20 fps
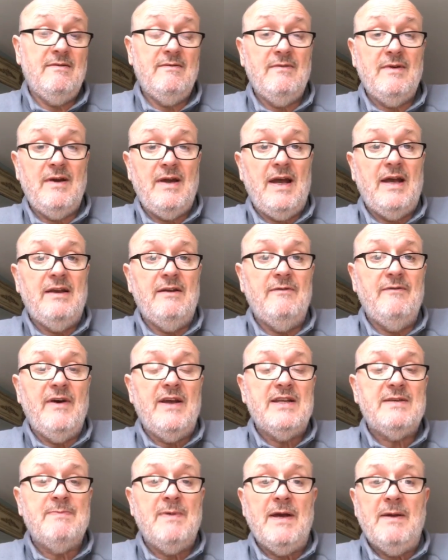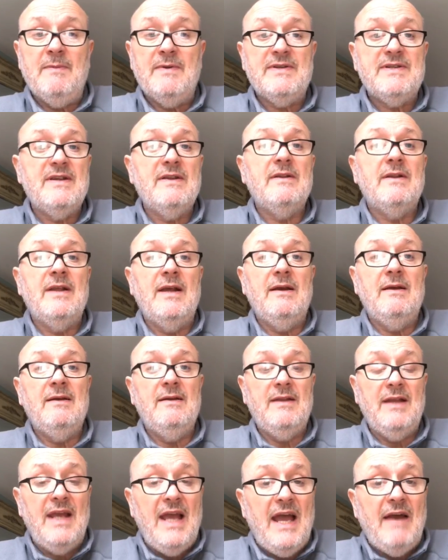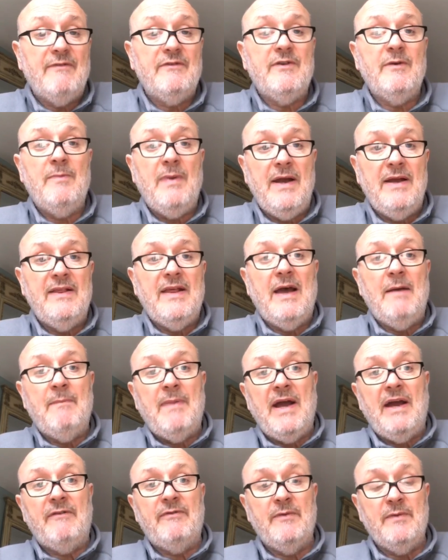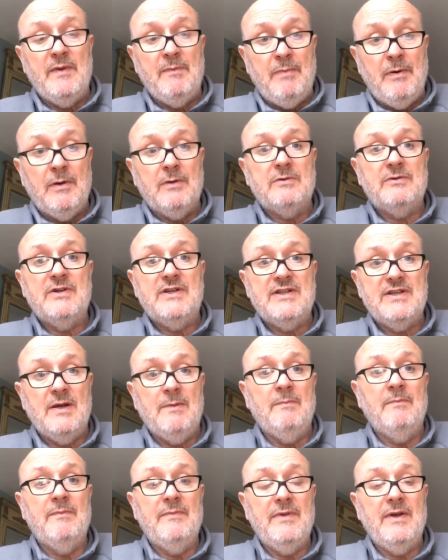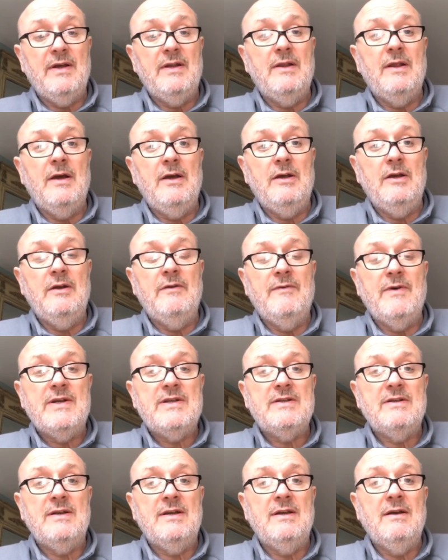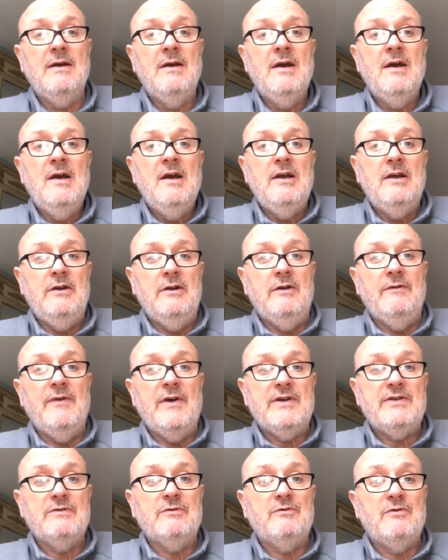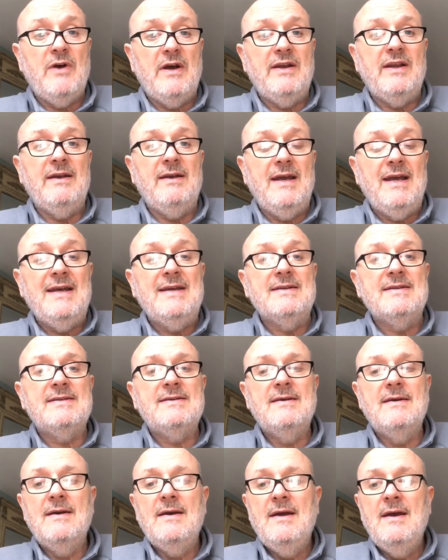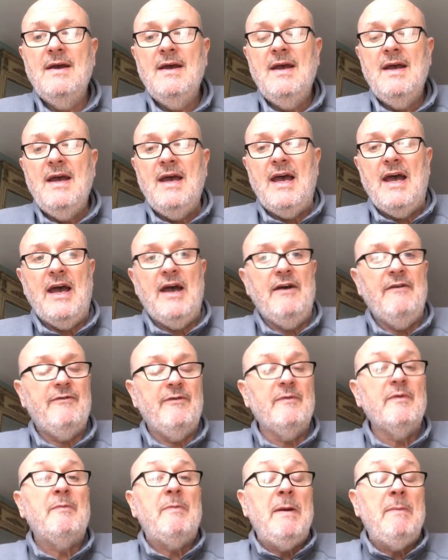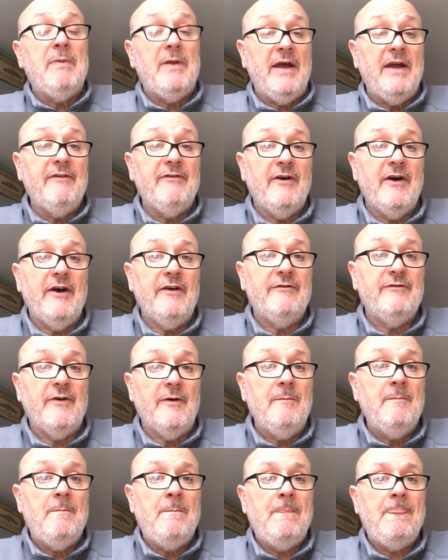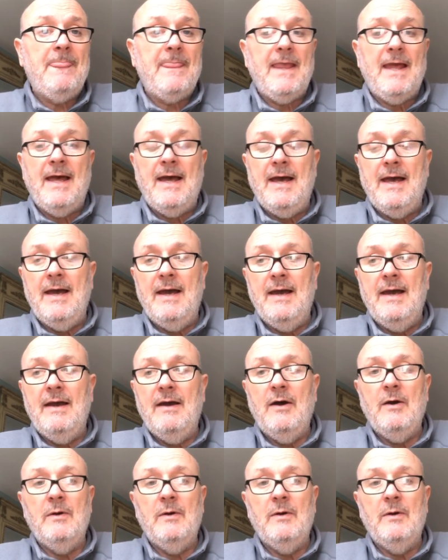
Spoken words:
and advance payments, they have to pay that back from the paltry sum that their universal credit is. From the people I've heard from, you